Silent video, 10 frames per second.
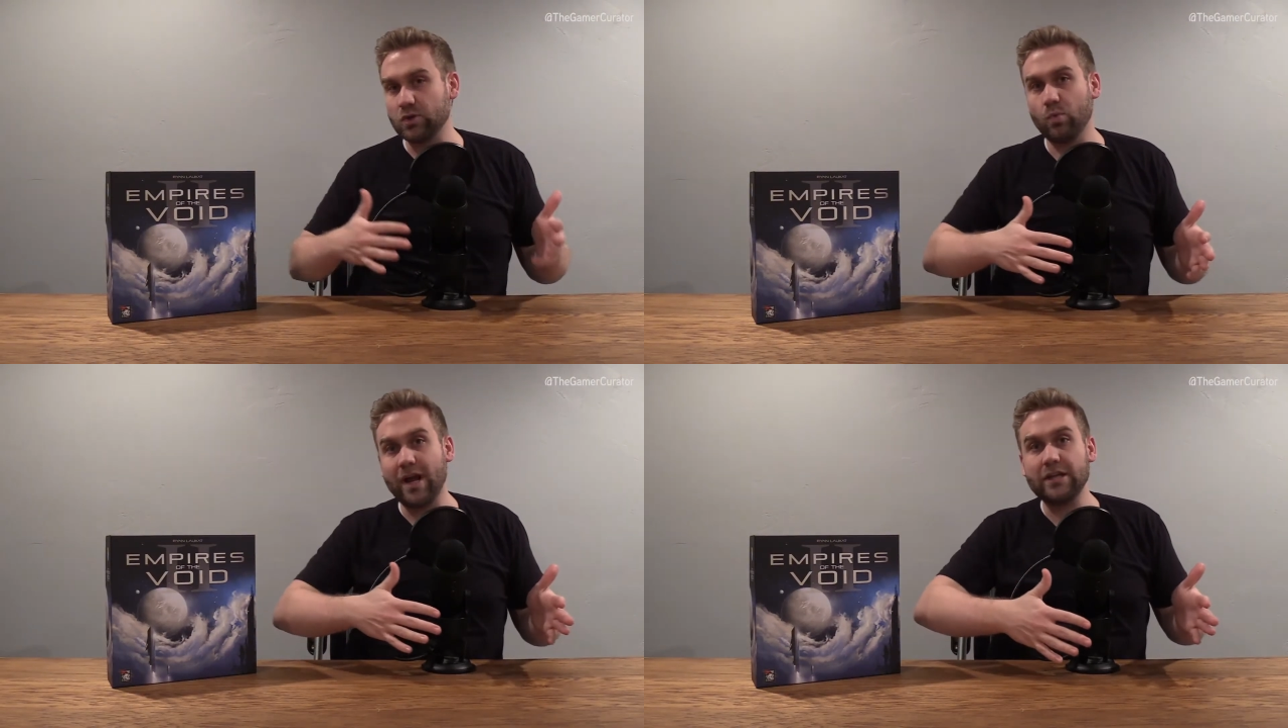
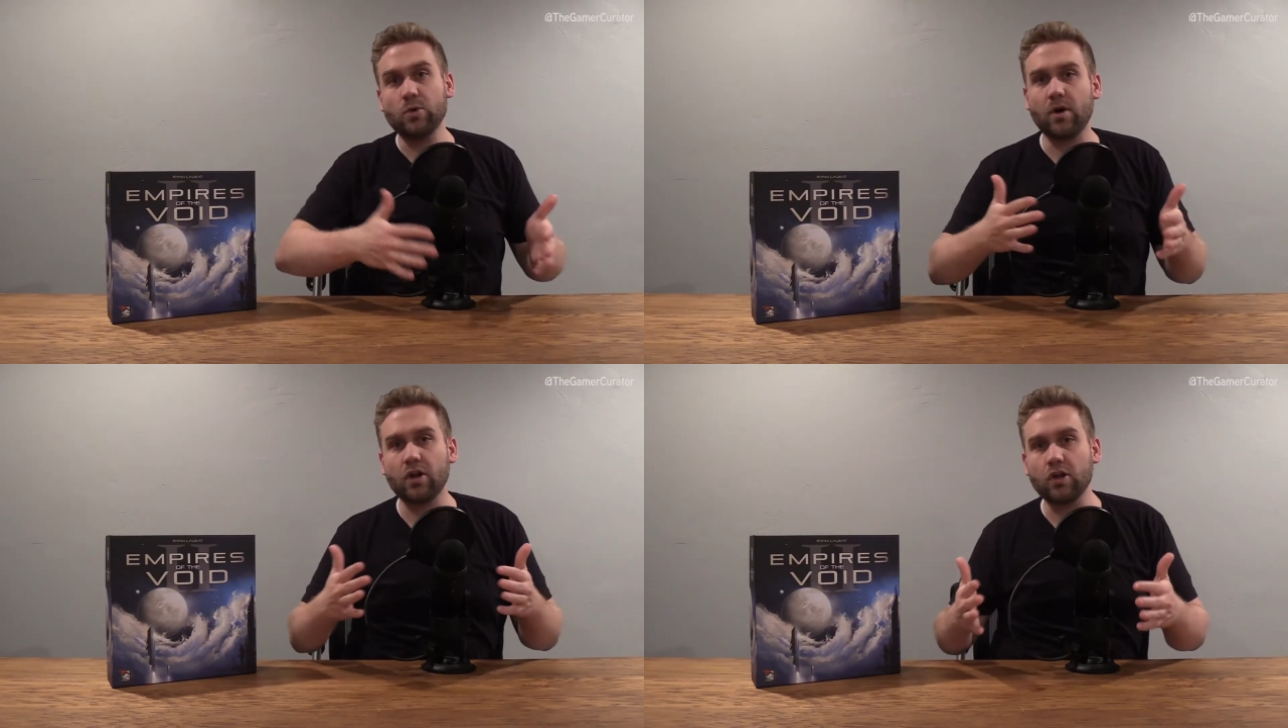way do you
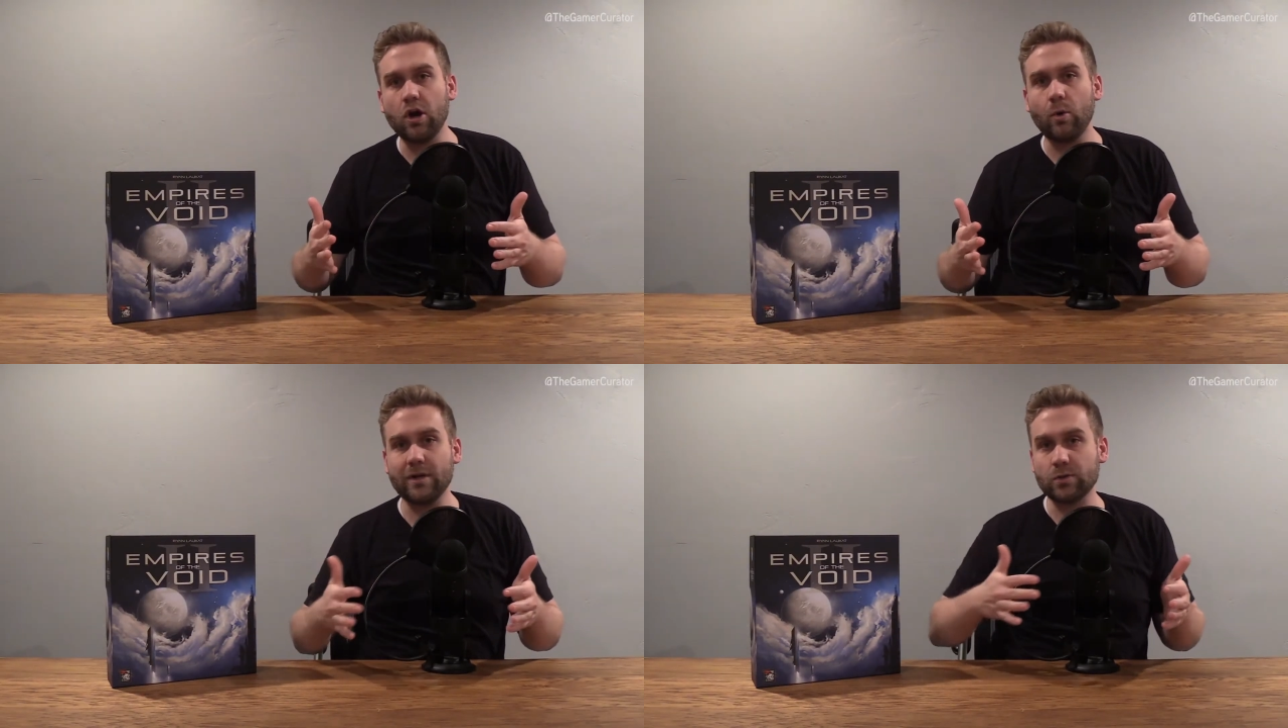want to
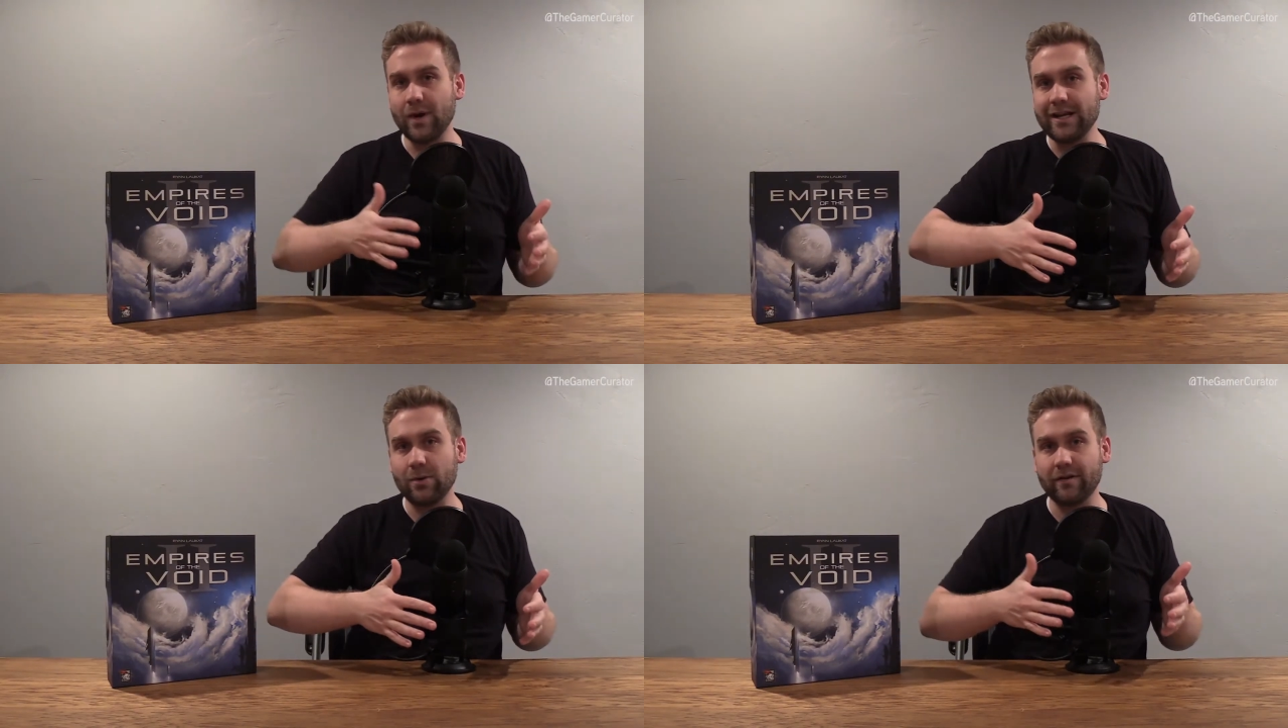go, which
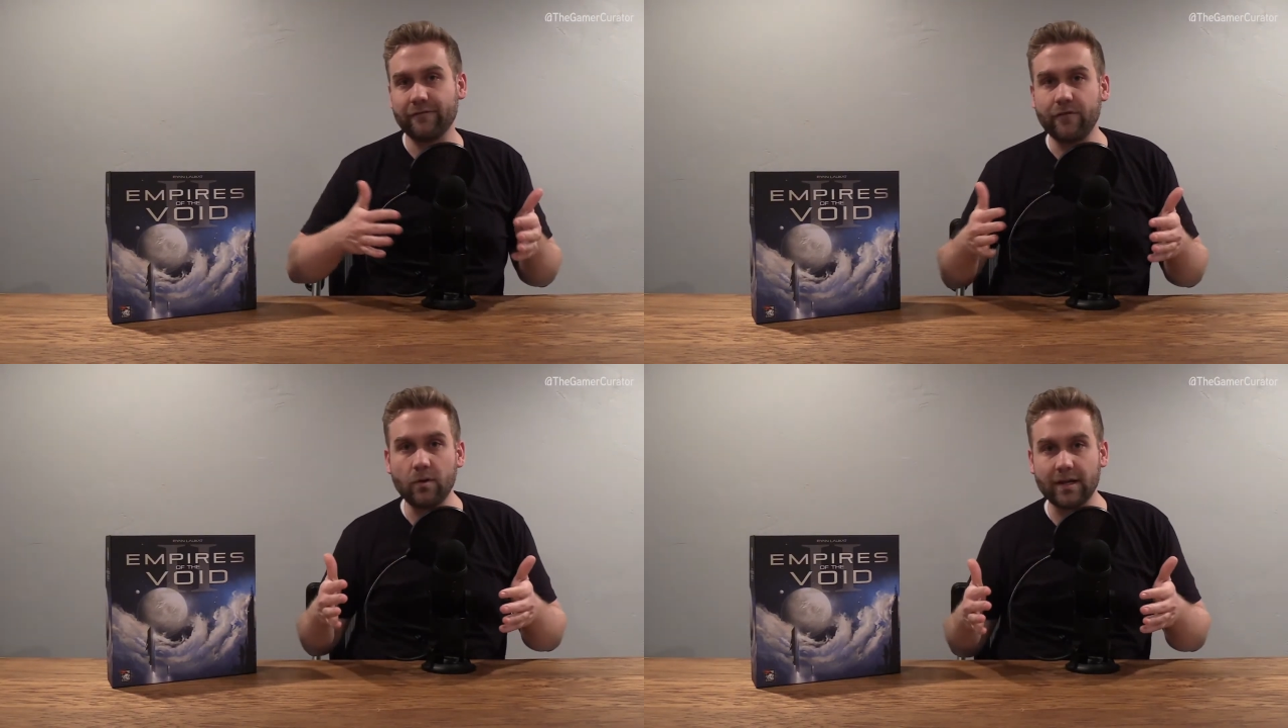way do you want to
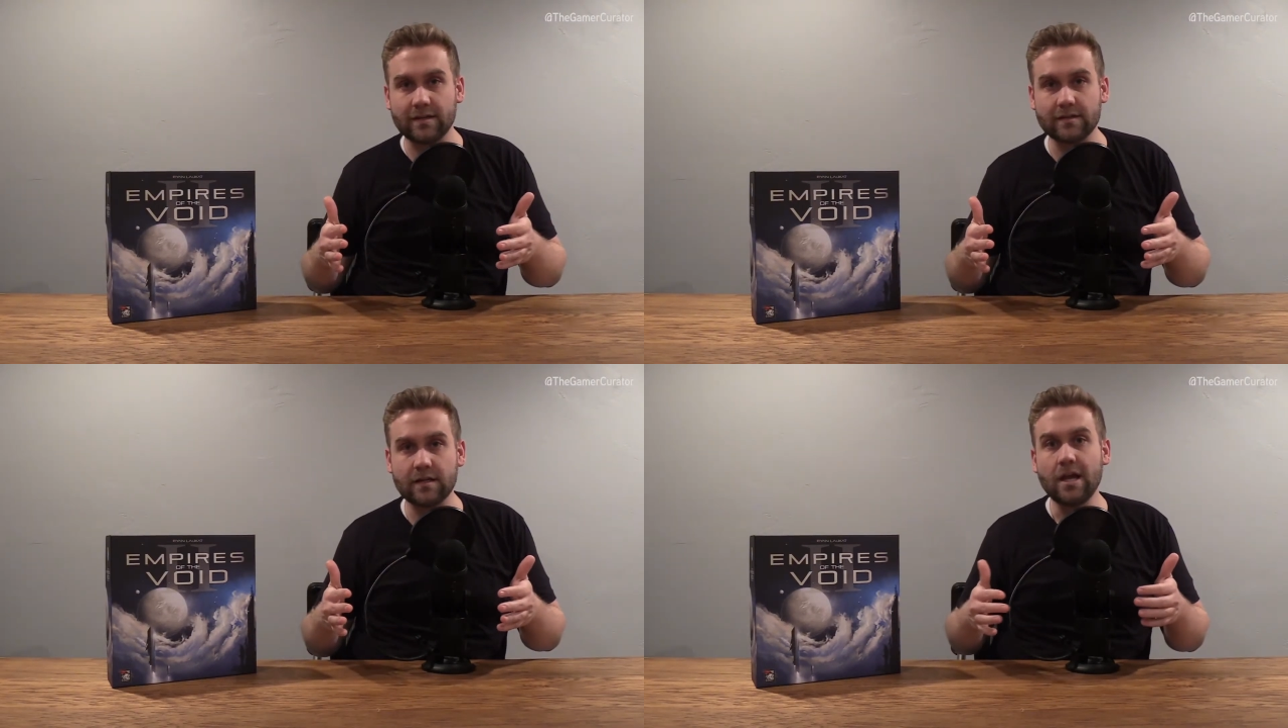
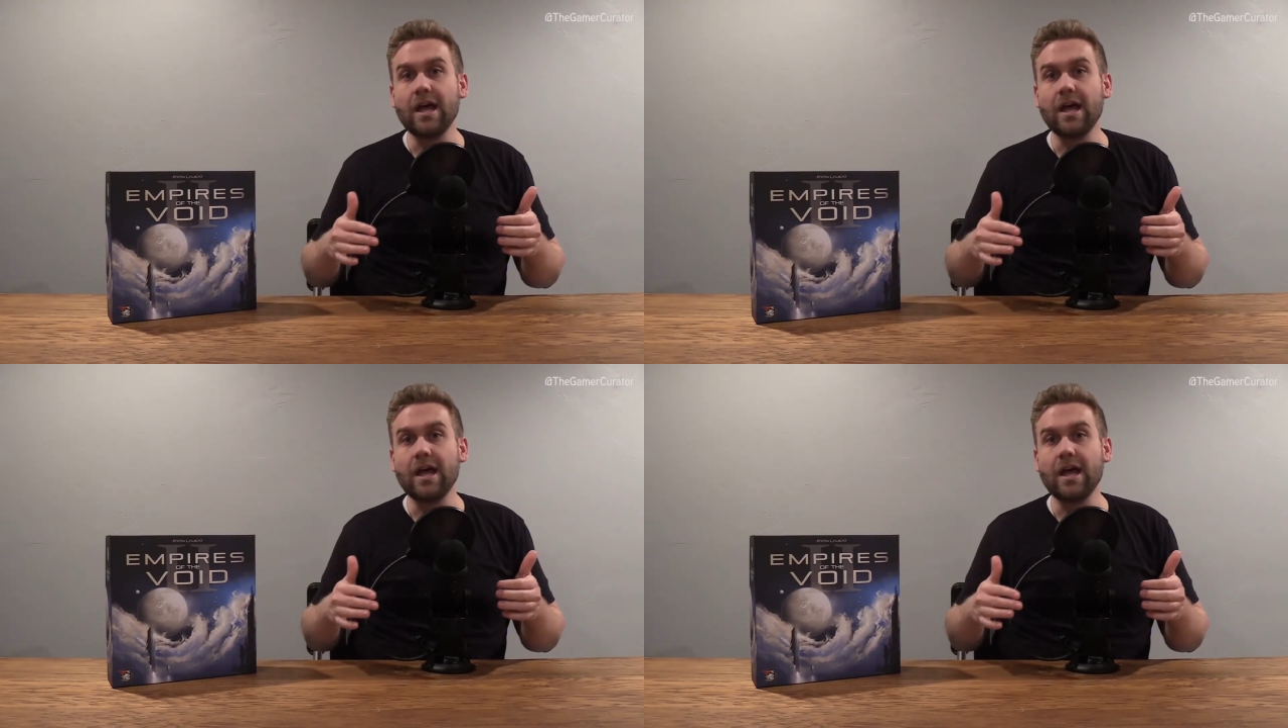focus.